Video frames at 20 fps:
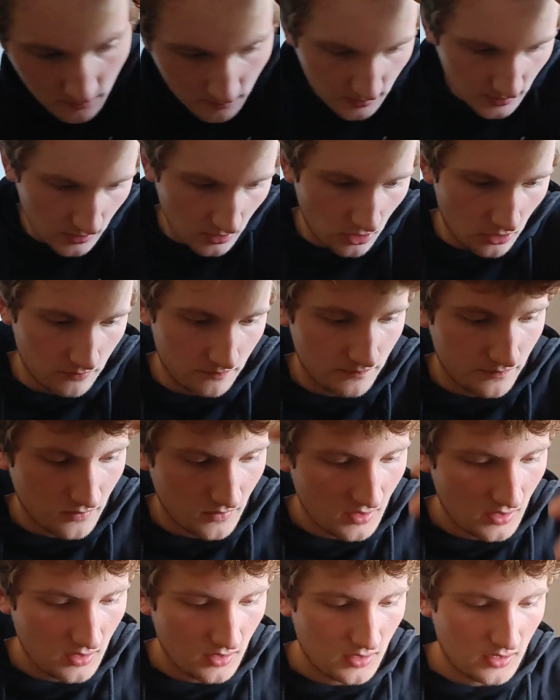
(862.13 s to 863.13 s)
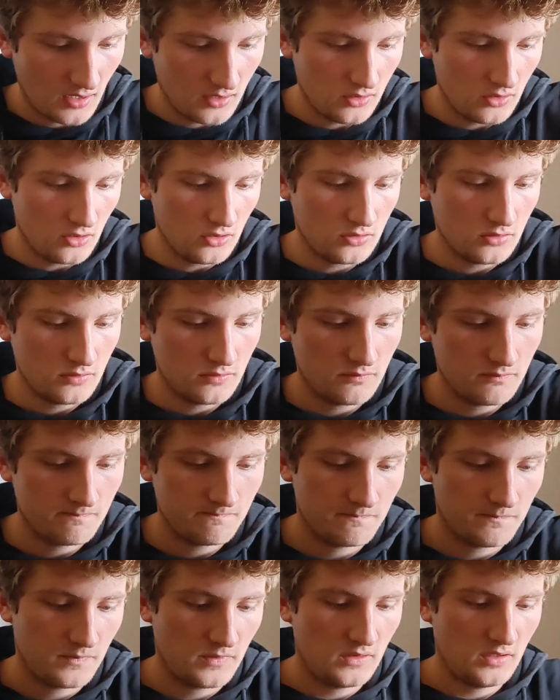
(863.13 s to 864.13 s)
But no, Carl Jung,
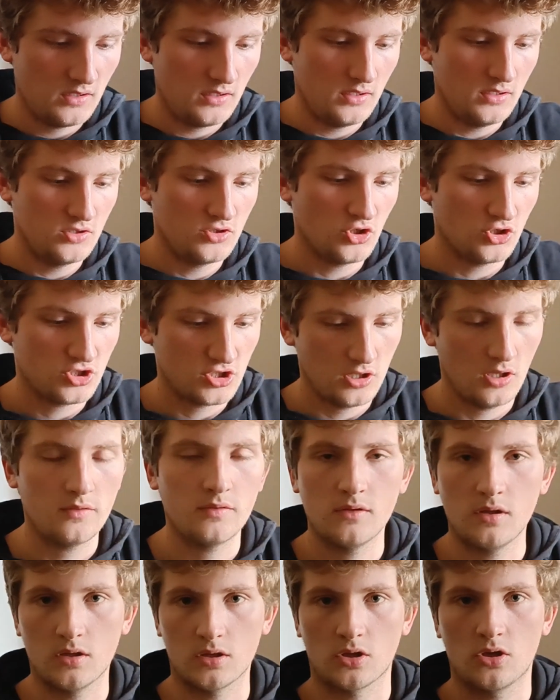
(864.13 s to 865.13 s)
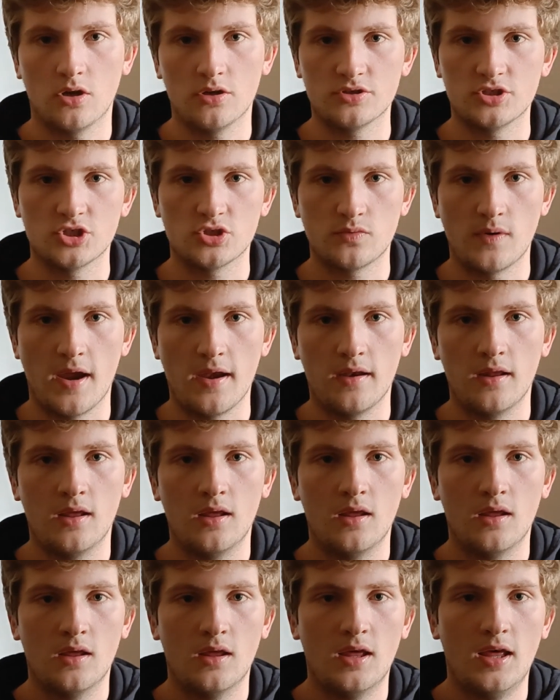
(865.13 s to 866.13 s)
he searched a lot in the unconscious, right?
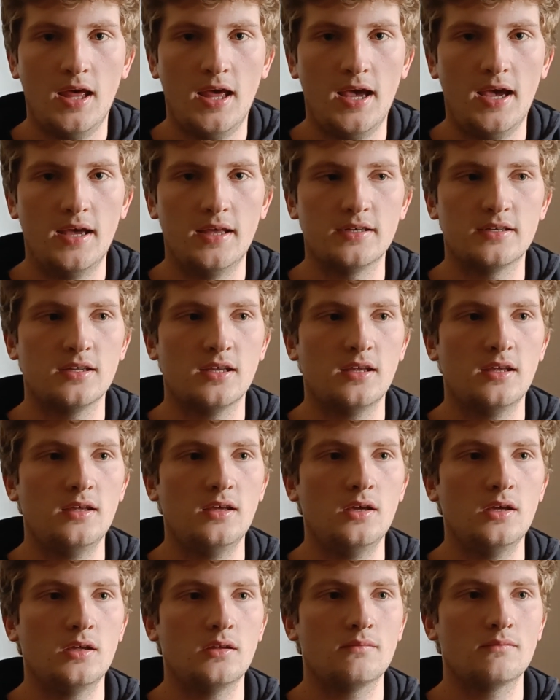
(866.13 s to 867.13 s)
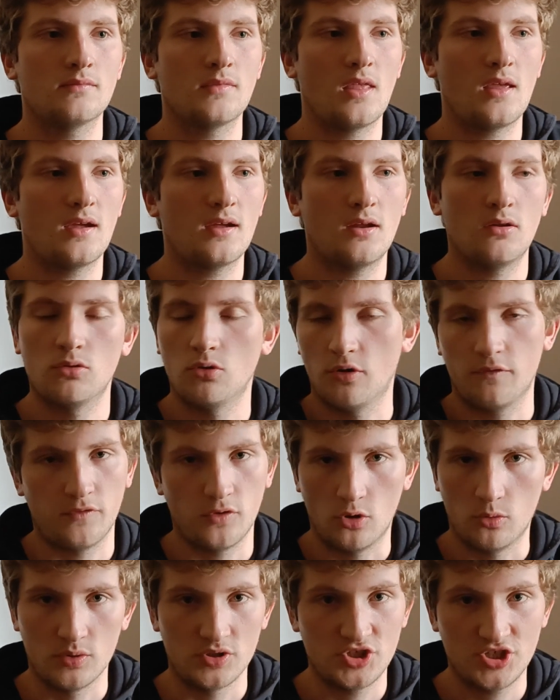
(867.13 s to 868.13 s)
And I don't know if
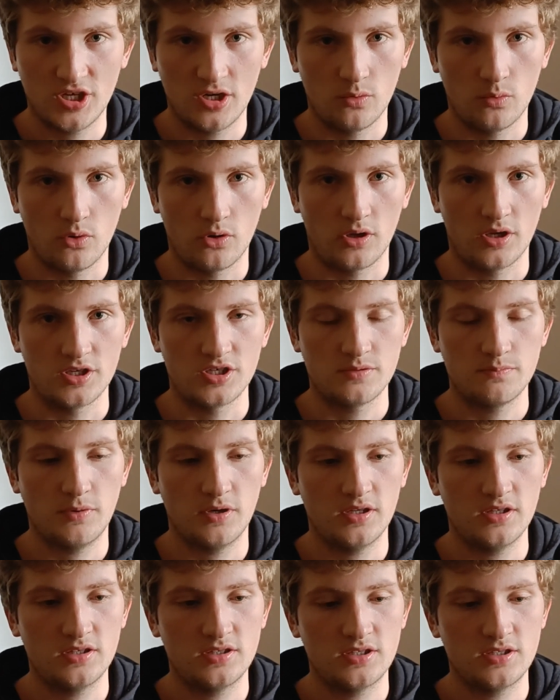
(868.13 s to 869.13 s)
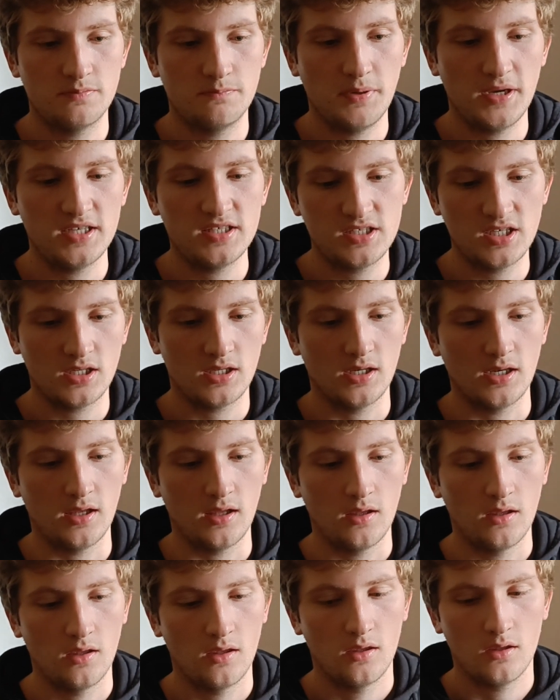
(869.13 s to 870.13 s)
you know what shadow work is, but it's
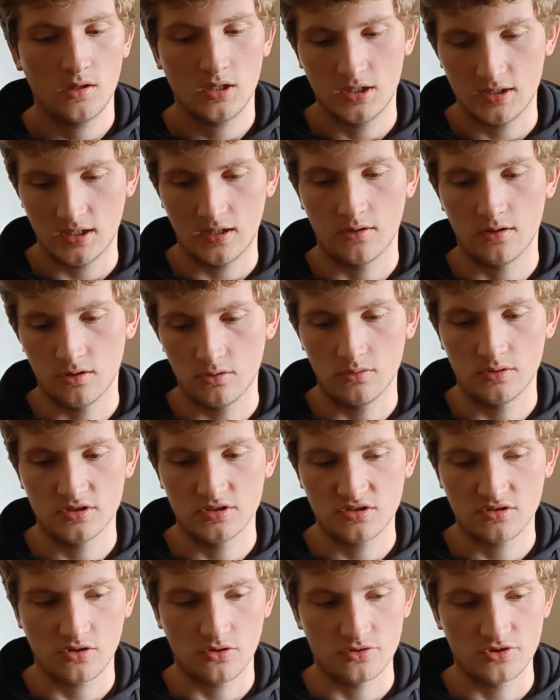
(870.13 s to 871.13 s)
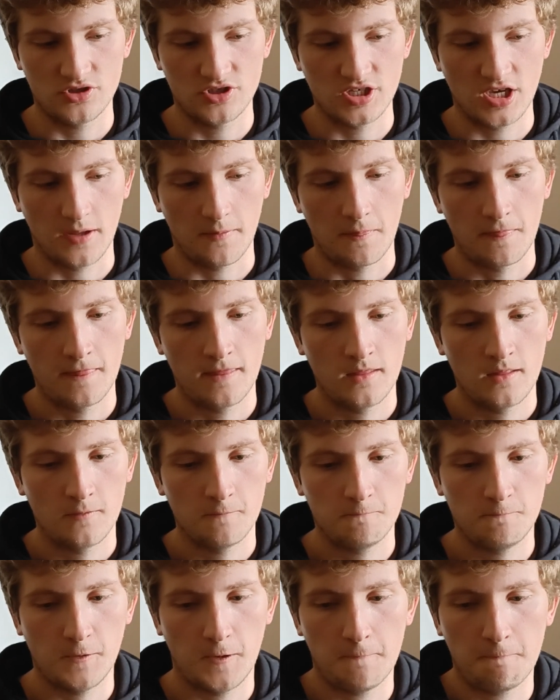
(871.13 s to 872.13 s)
basically, I don't know what I was going to say,
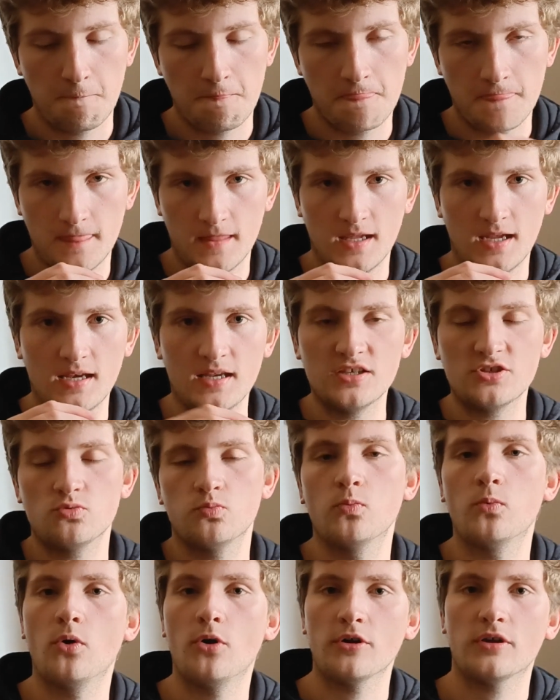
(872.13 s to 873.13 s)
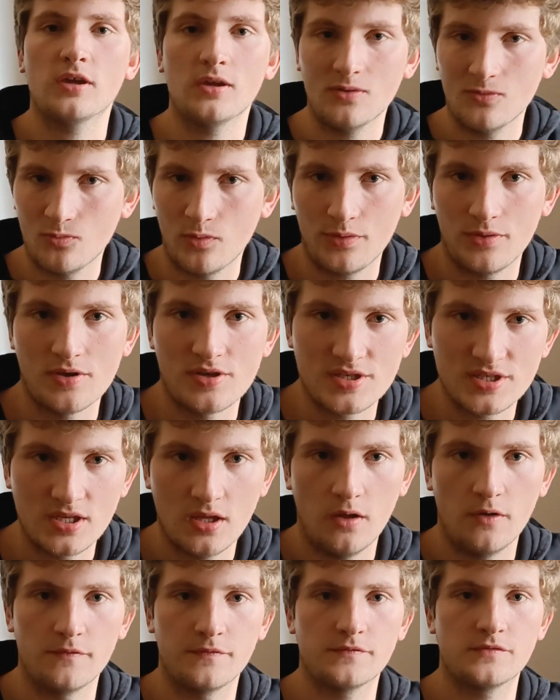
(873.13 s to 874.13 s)
but it is working with
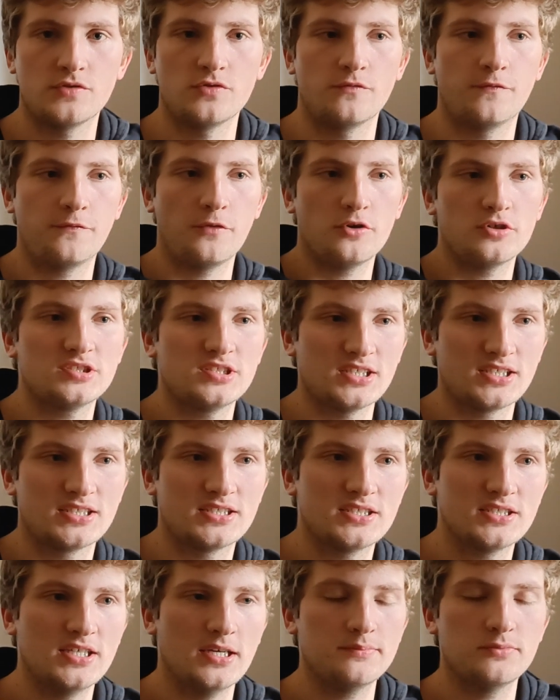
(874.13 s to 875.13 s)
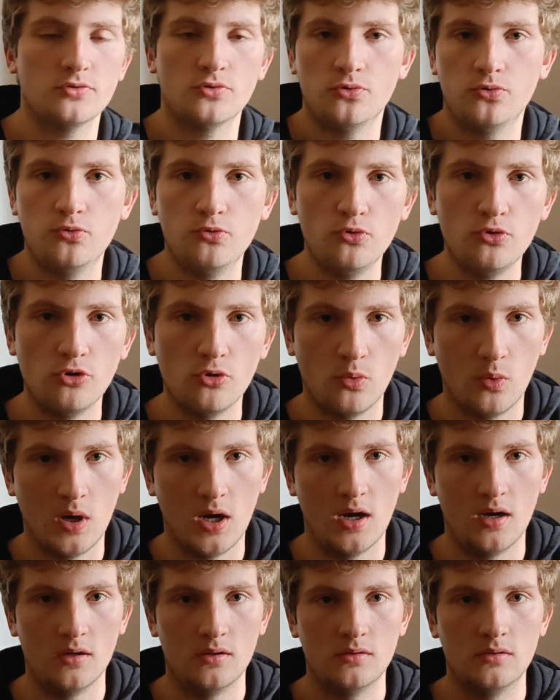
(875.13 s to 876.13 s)
yourself to first accept who you
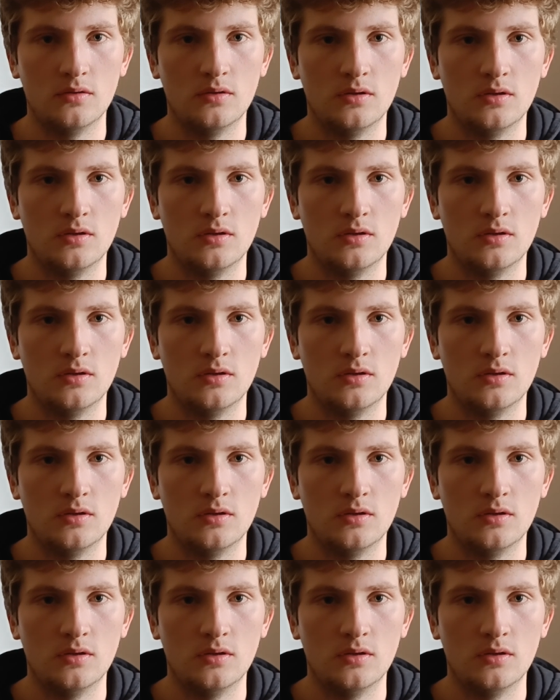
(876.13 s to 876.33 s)
are,